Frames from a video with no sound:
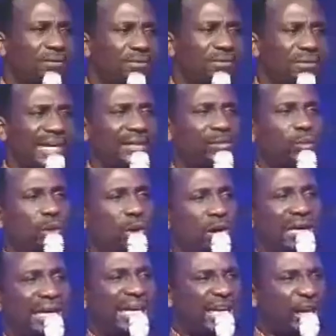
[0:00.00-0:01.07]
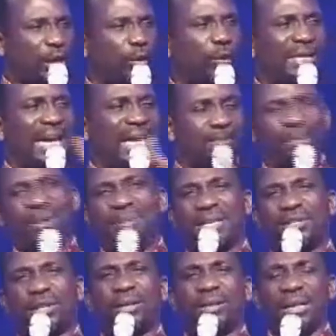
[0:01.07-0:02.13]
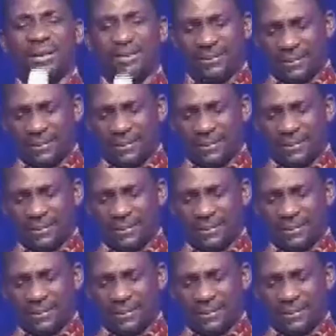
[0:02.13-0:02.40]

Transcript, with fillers: That work included premature death.